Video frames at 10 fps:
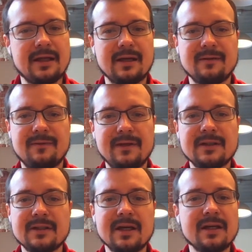and
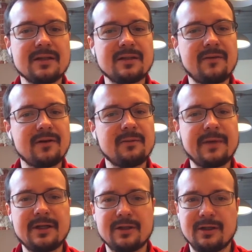fix several
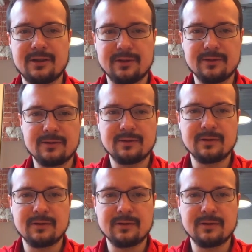major issues.